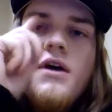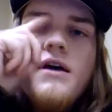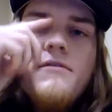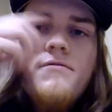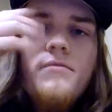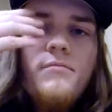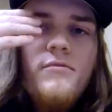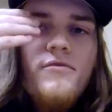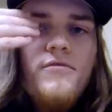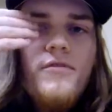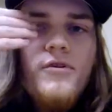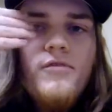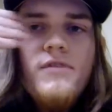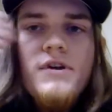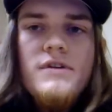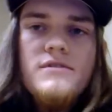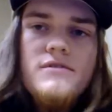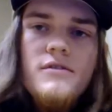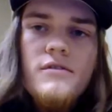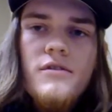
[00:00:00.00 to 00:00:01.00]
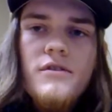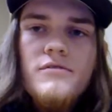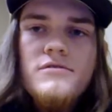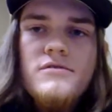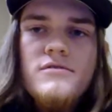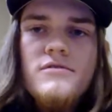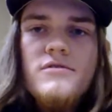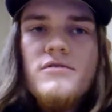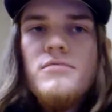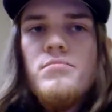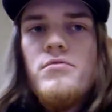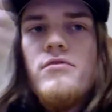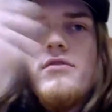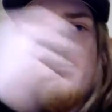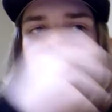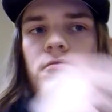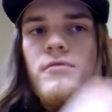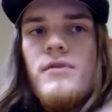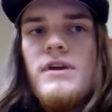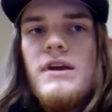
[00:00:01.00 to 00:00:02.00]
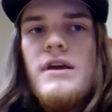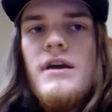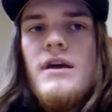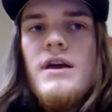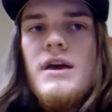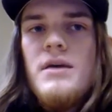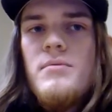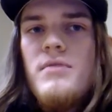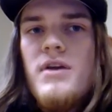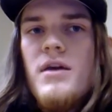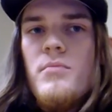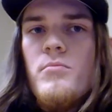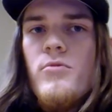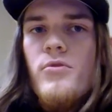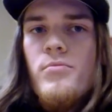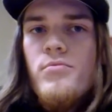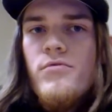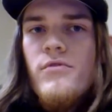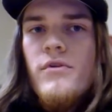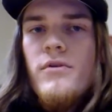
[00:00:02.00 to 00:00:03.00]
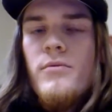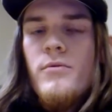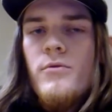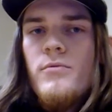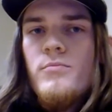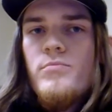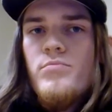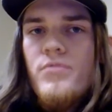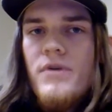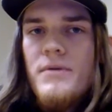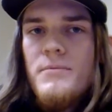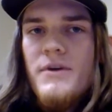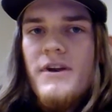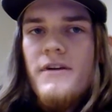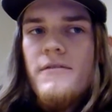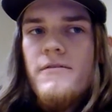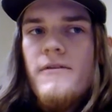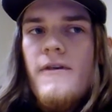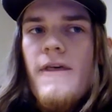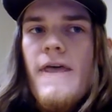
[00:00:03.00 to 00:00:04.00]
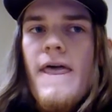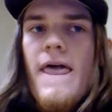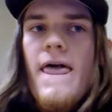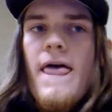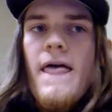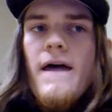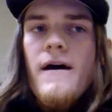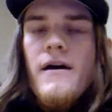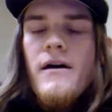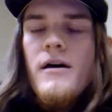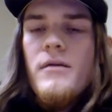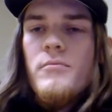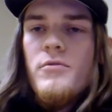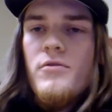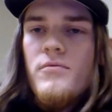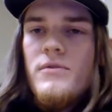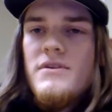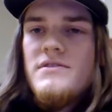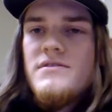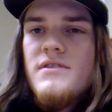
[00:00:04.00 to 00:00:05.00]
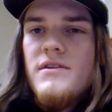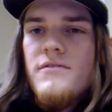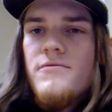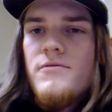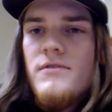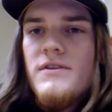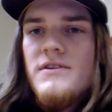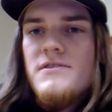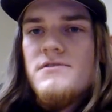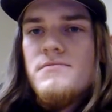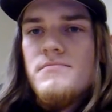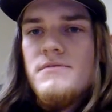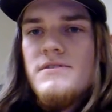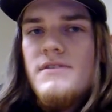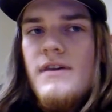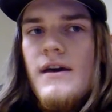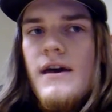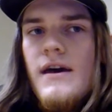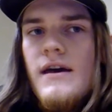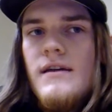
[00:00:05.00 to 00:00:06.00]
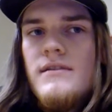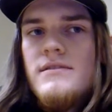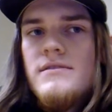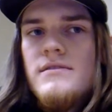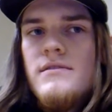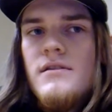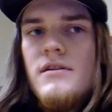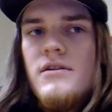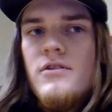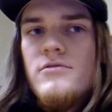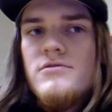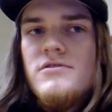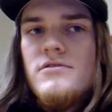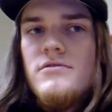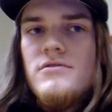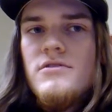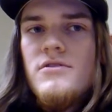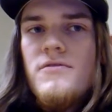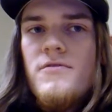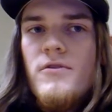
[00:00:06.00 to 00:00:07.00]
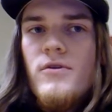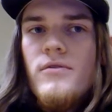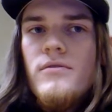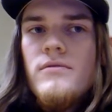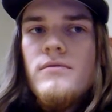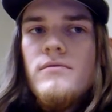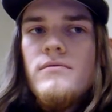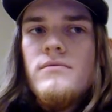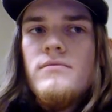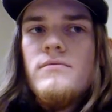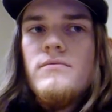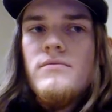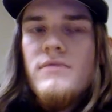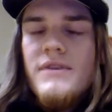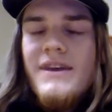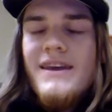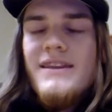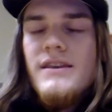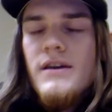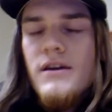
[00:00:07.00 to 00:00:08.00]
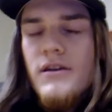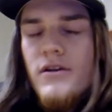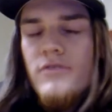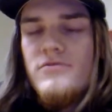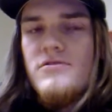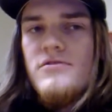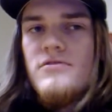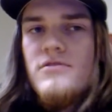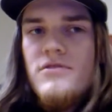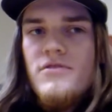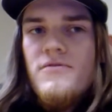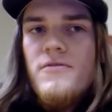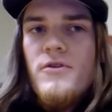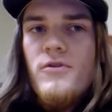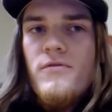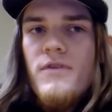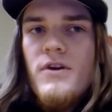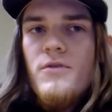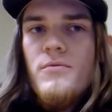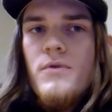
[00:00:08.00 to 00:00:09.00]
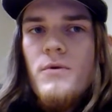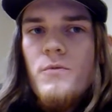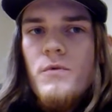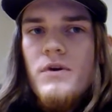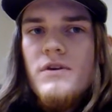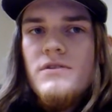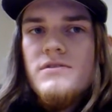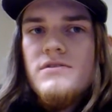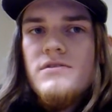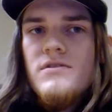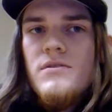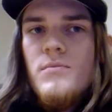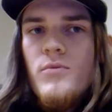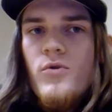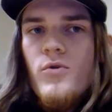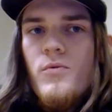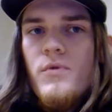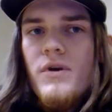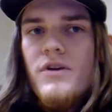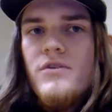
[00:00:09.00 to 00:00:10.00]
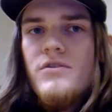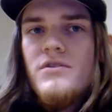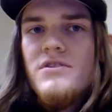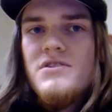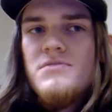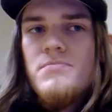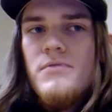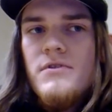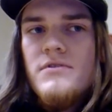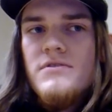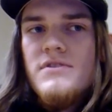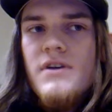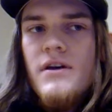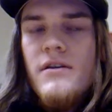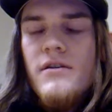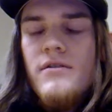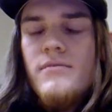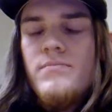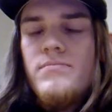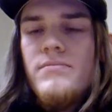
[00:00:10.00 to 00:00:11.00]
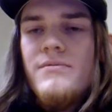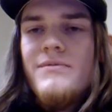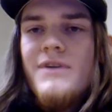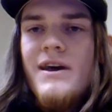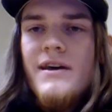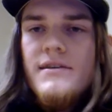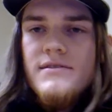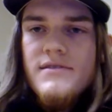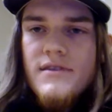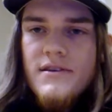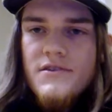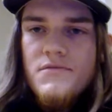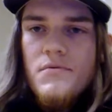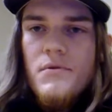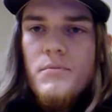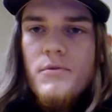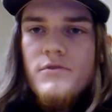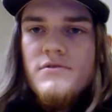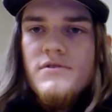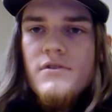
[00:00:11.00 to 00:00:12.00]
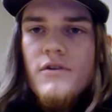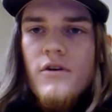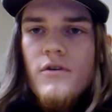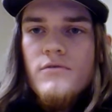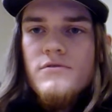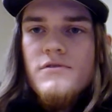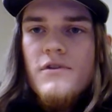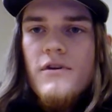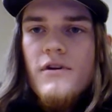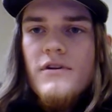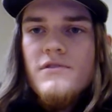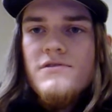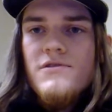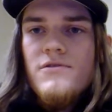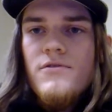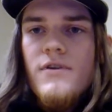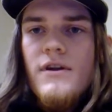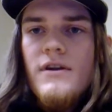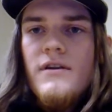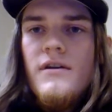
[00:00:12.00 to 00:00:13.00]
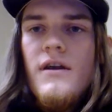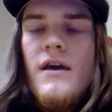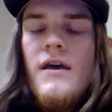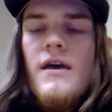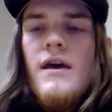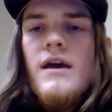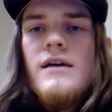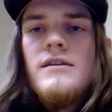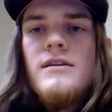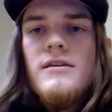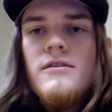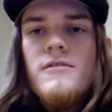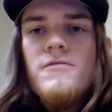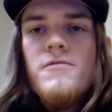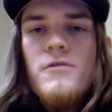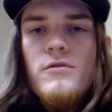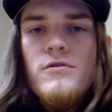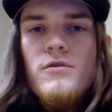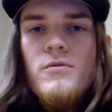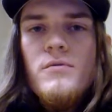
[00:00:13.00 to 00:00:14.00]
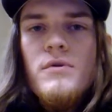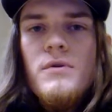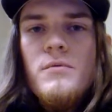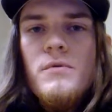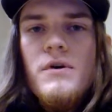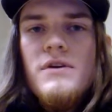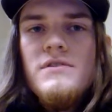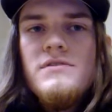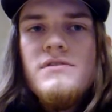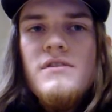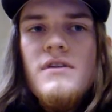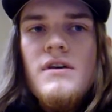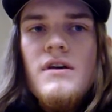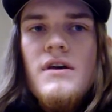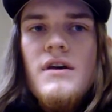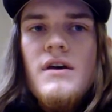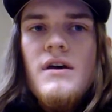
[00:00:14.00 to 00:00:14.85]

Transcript: got from the fovea, so closer to the periphery, it became more primitive. Her reasoning for this was that the closer to the fovea one was, the more one could experience color, as that's where most of the cones are concentrated, and that the further one was,